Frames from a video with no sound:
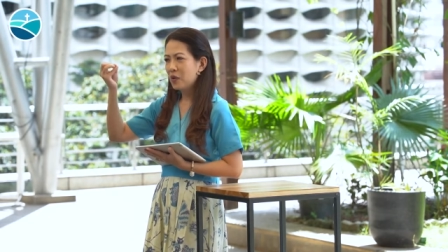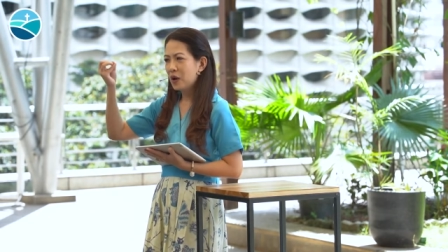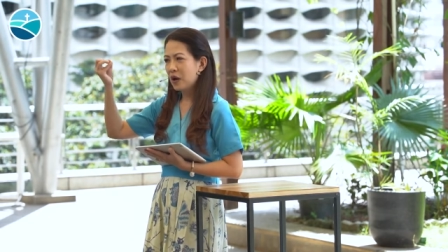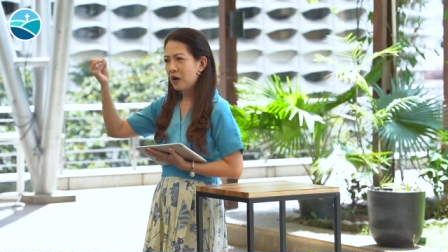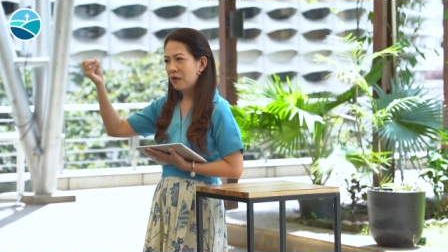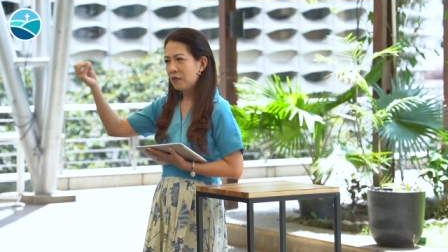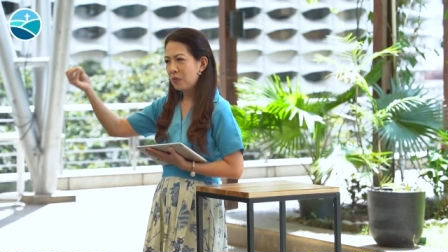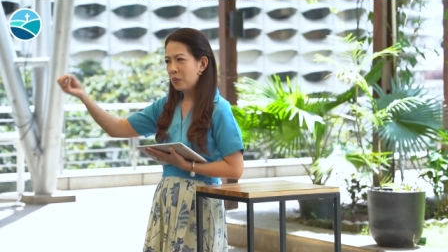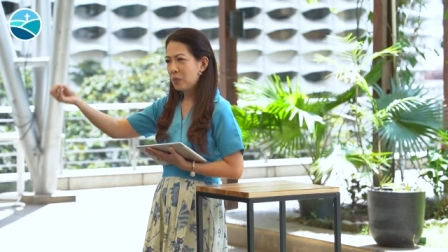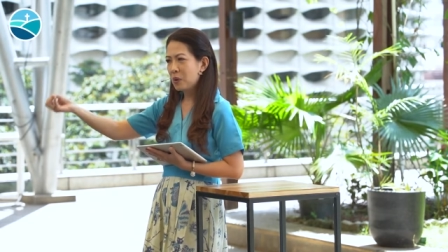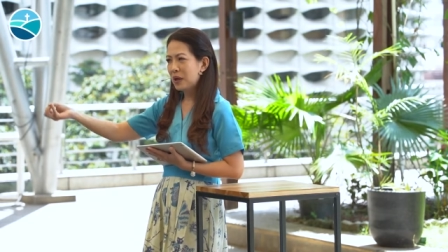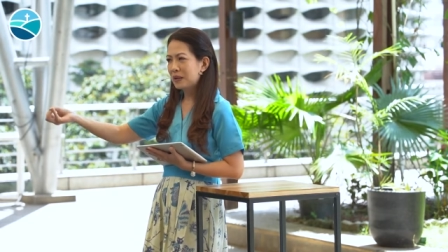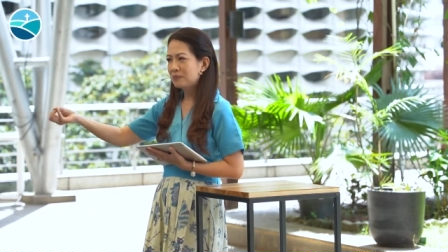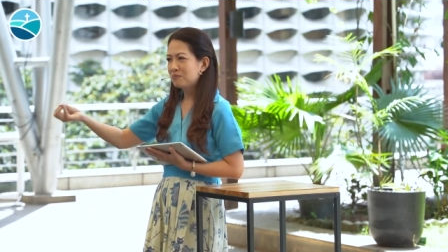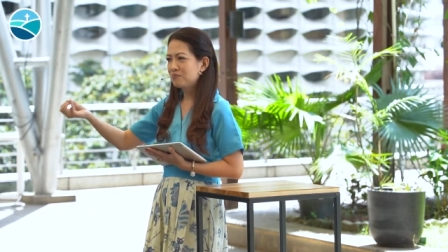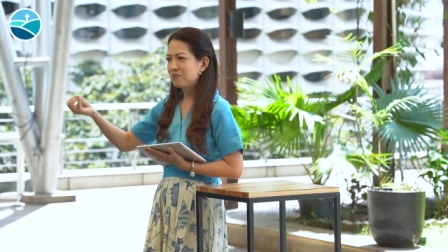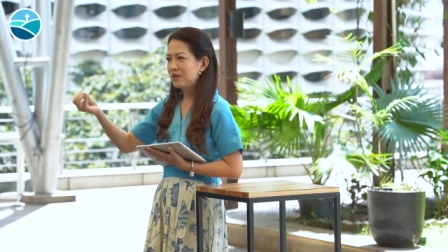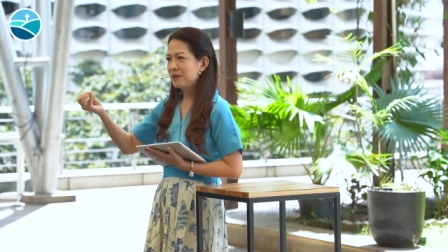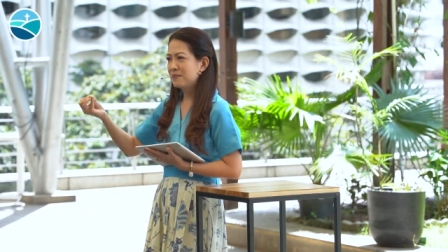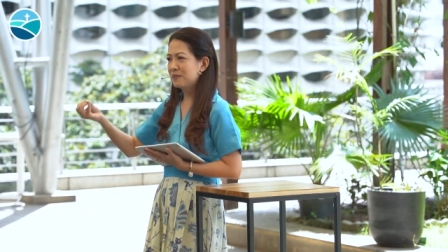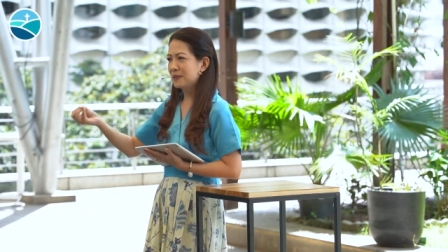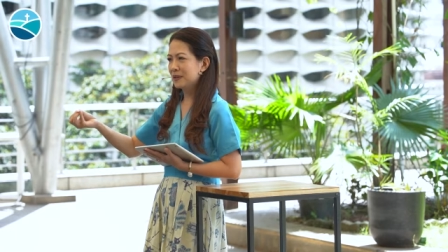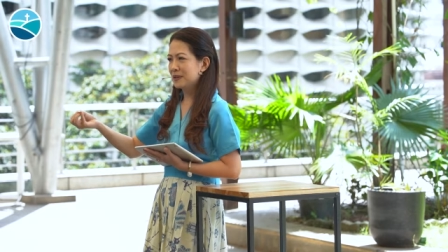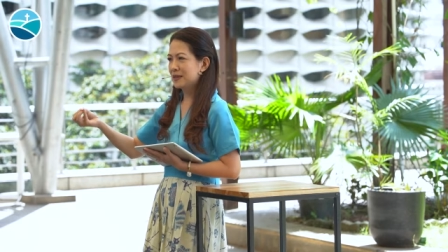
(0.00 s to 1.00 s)
of what
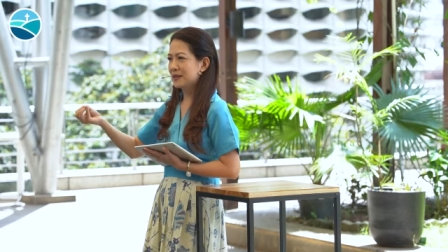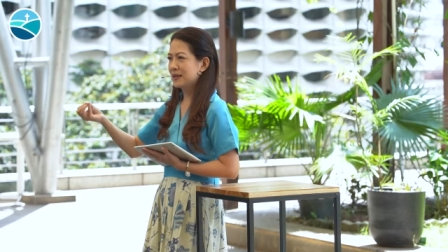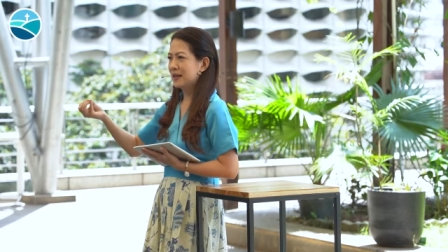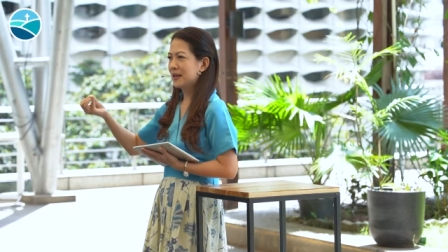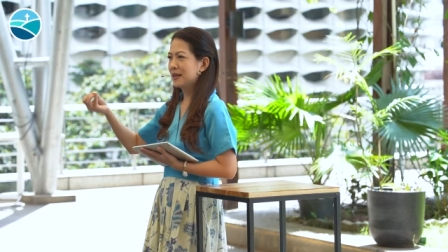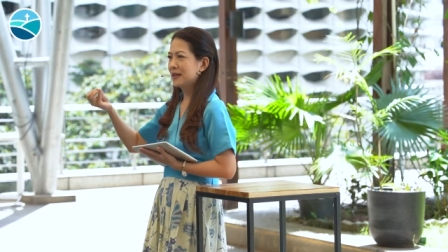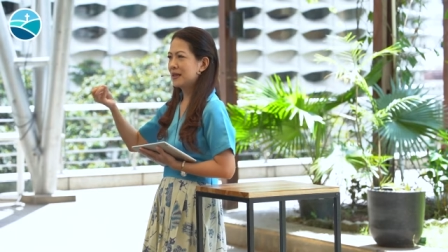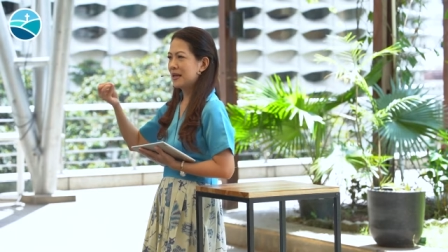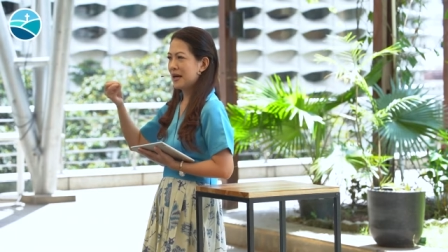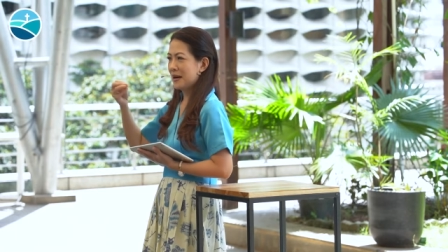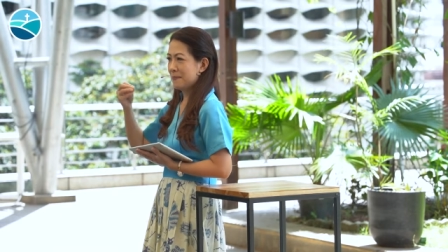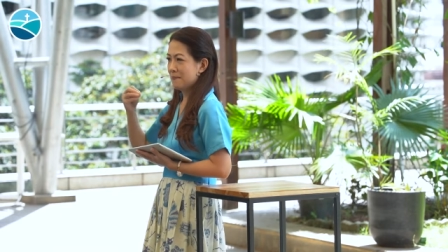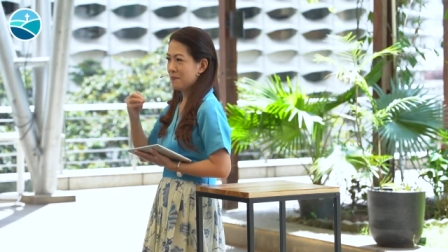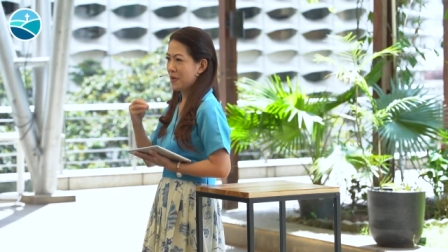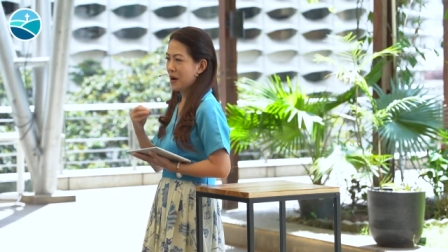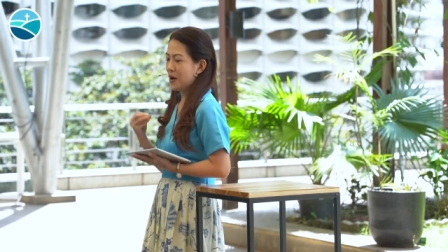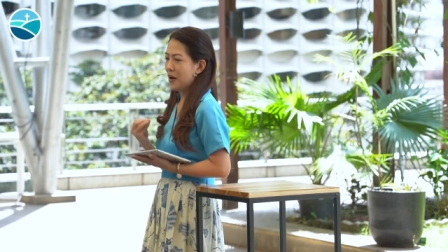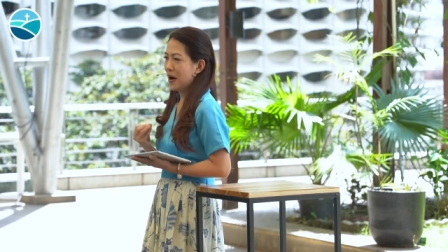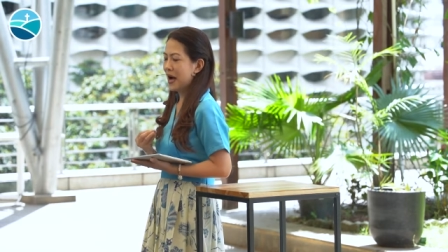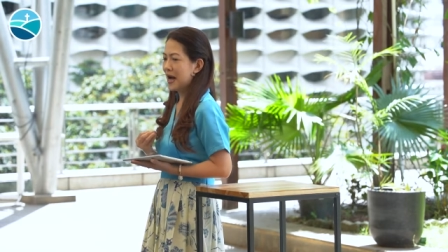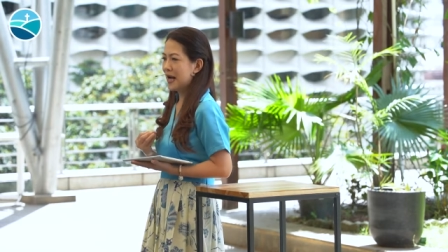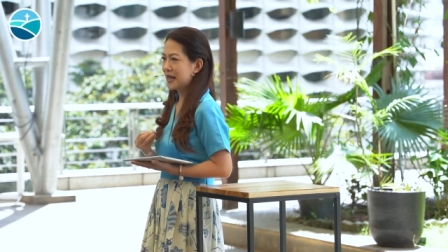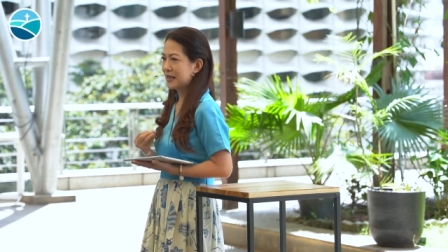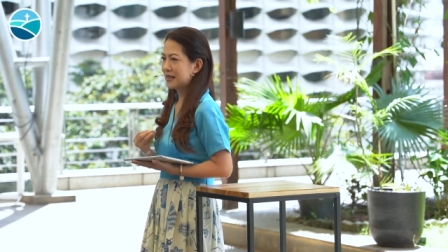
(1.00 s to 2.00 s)
people said
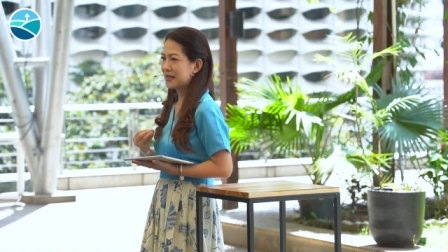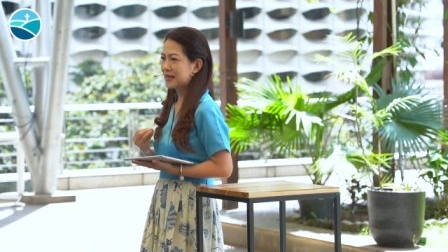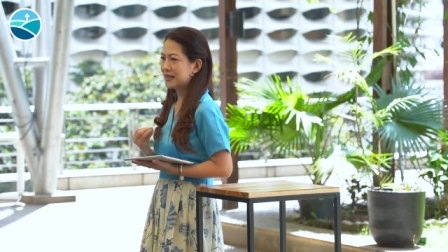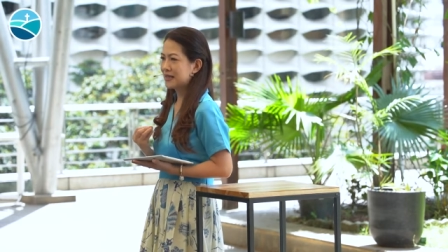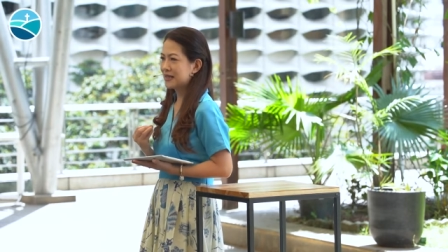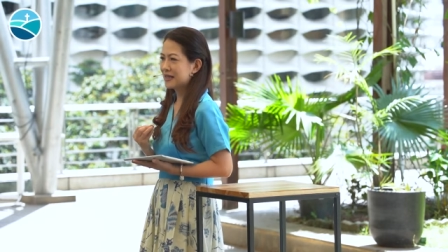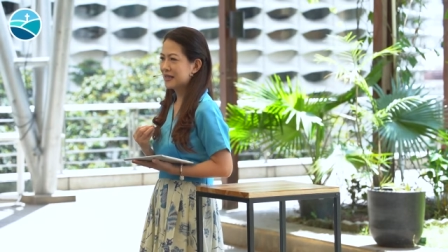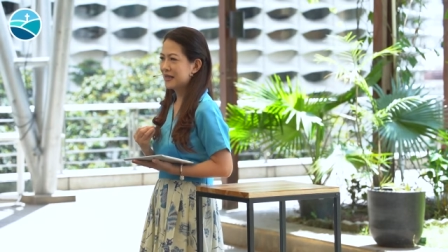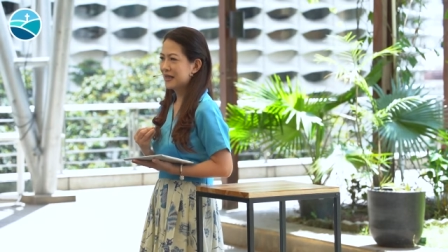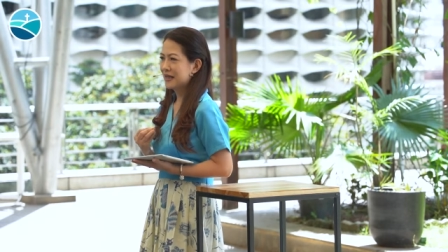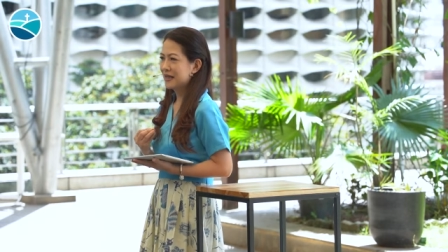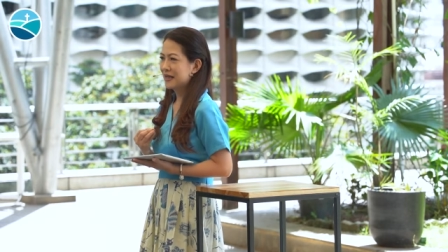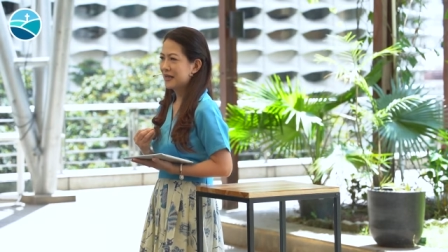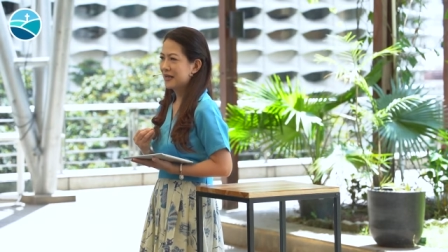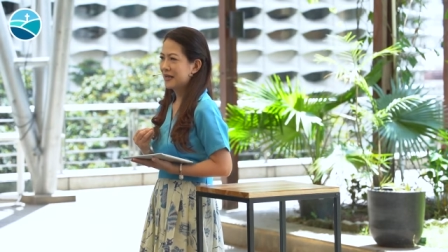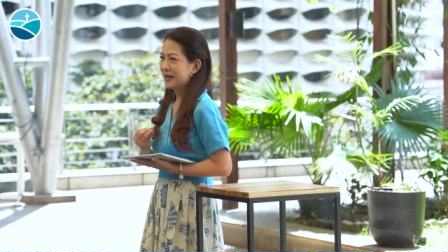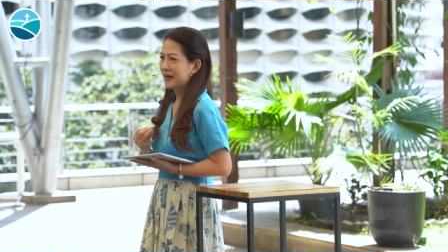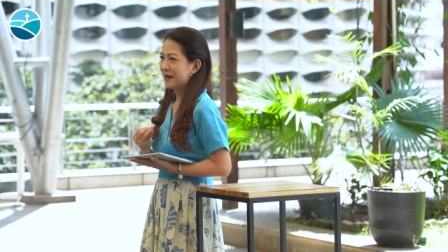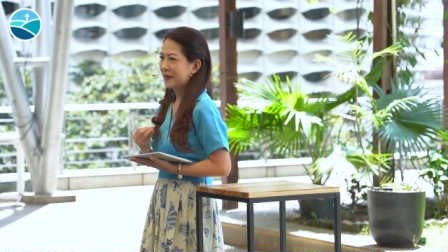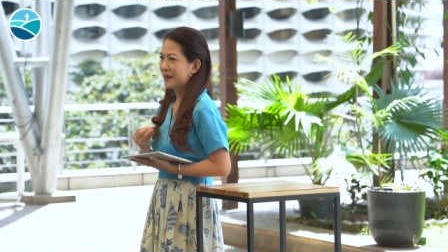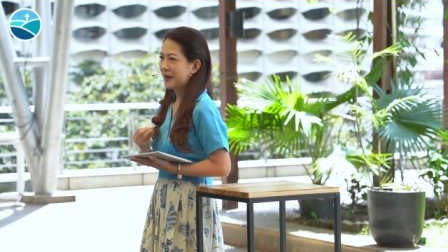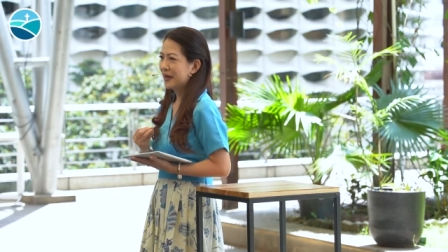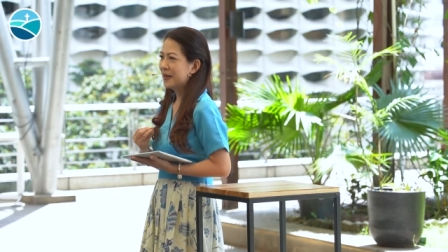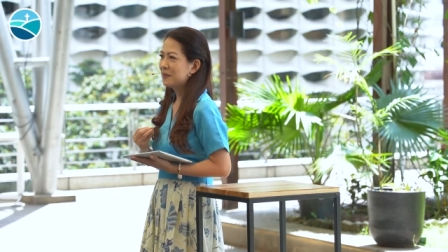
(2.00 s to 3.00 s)
about us,
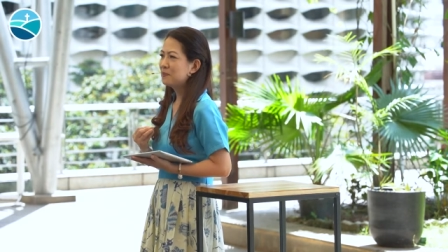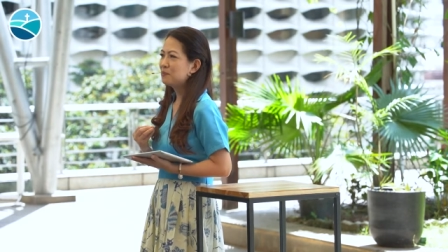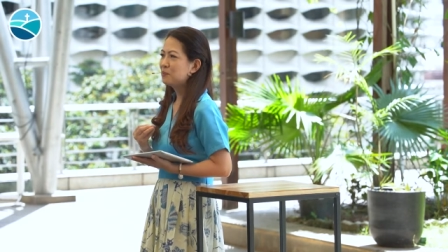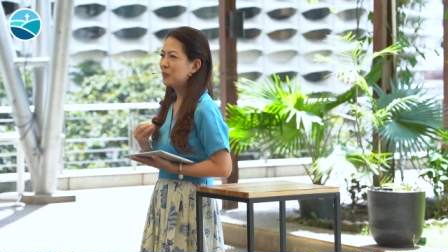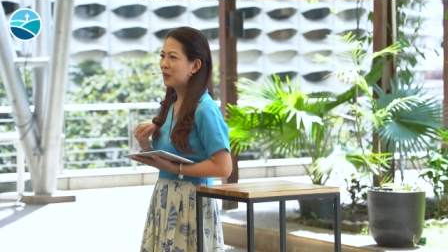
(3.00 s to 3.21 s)
right?